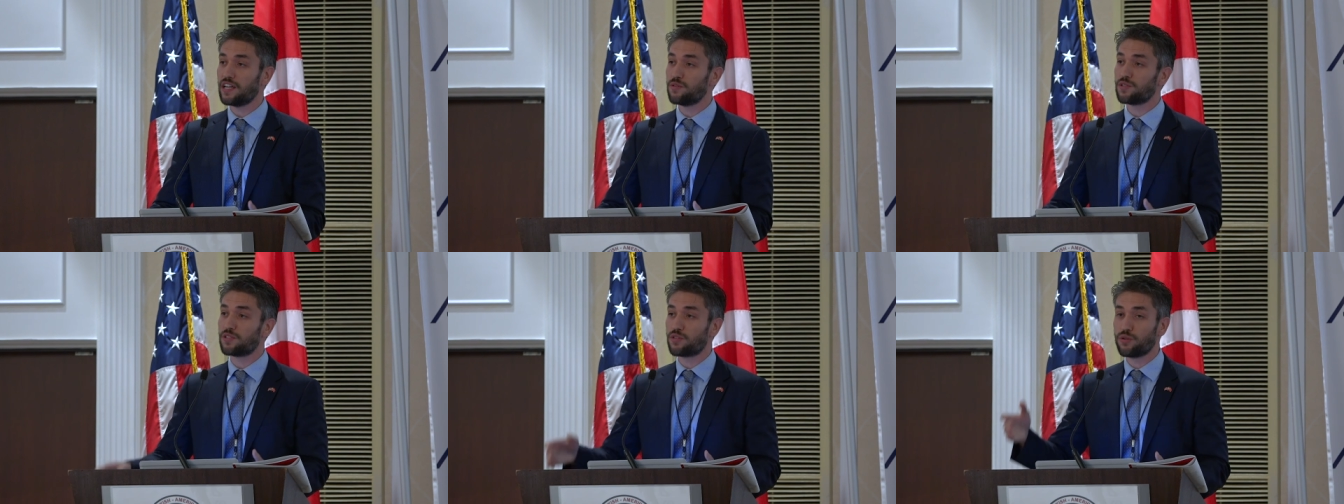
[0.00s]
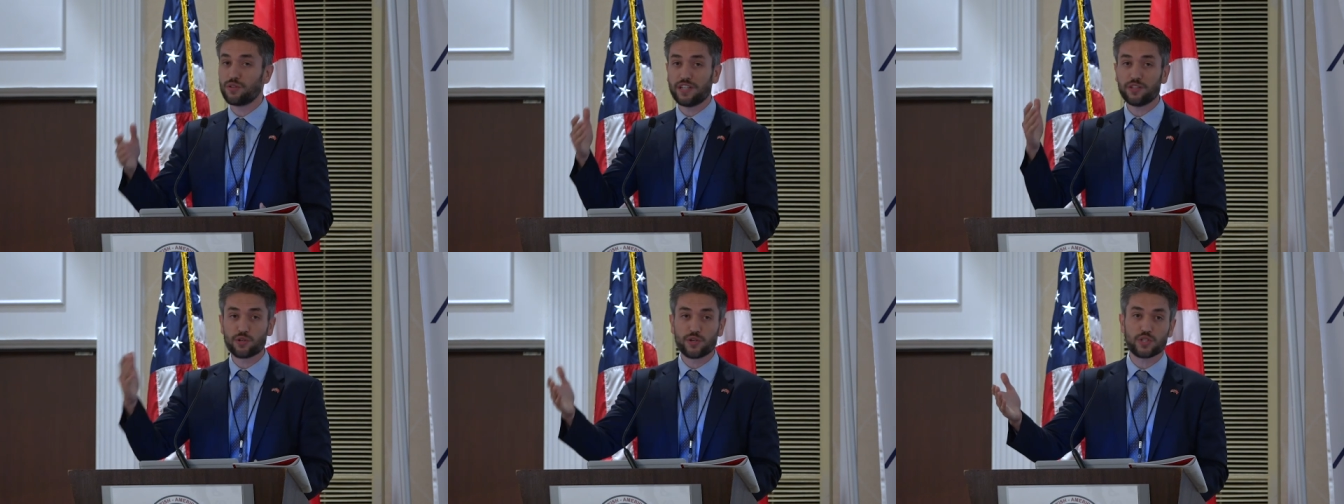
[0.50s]
It was through the
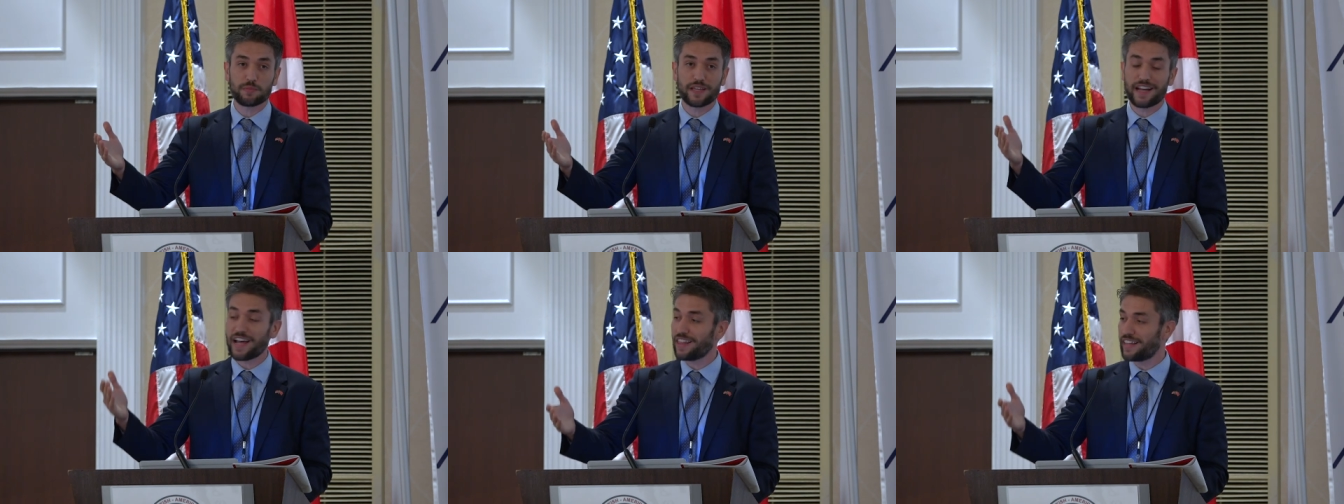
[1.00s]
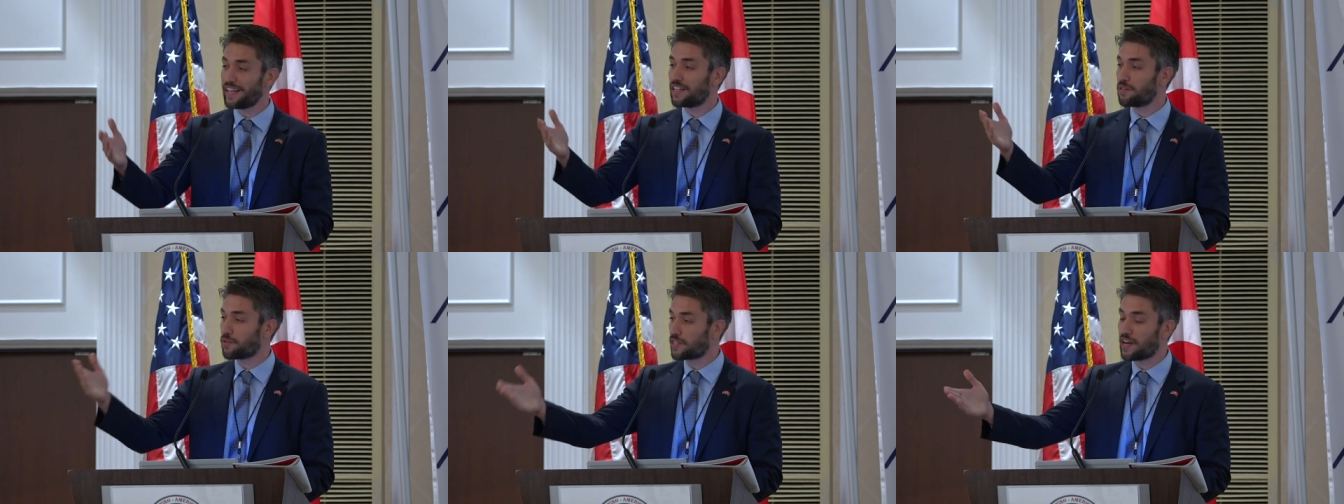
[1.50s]
internship that I
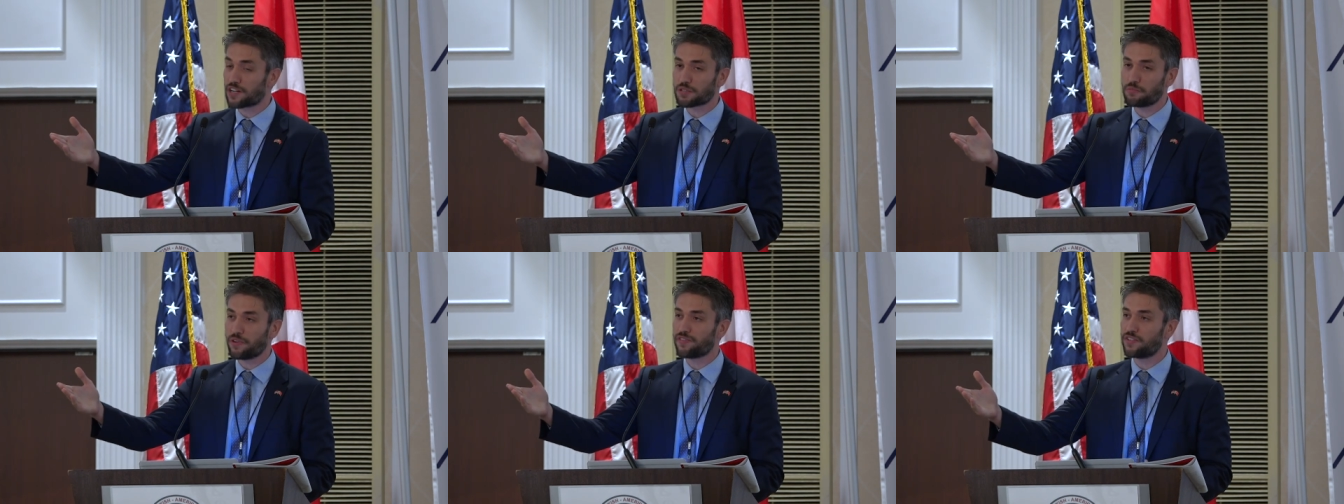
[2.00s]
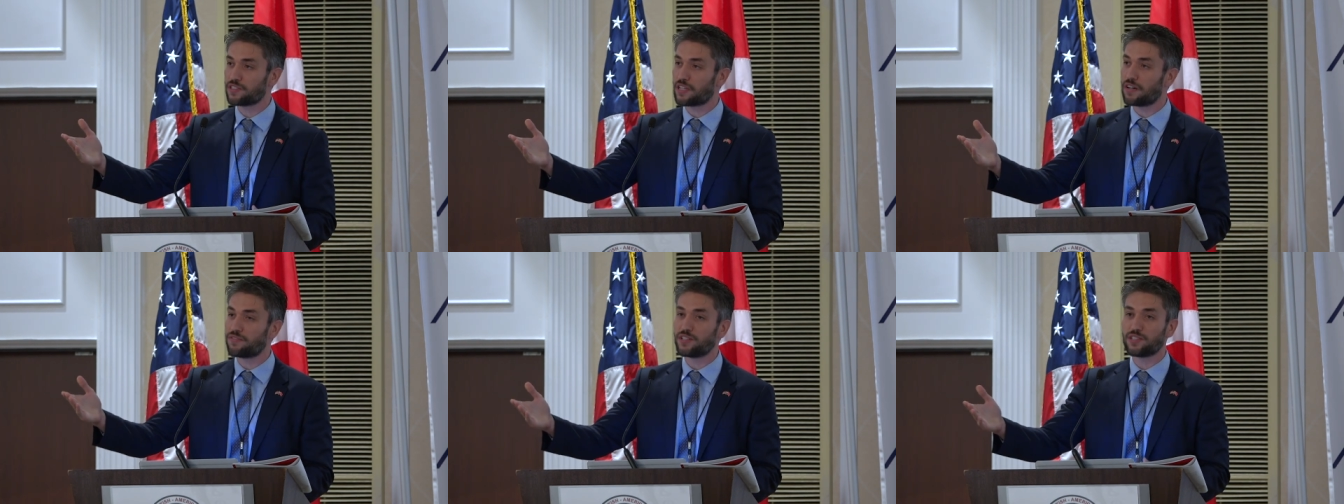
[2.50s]
landed with Congressman Whitfield's
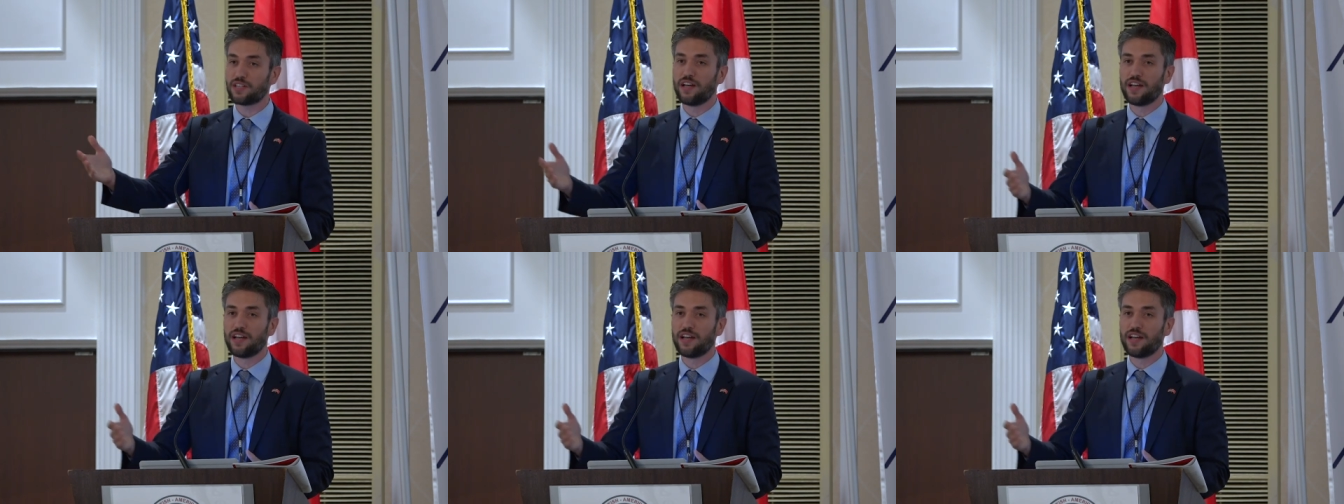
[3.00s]
office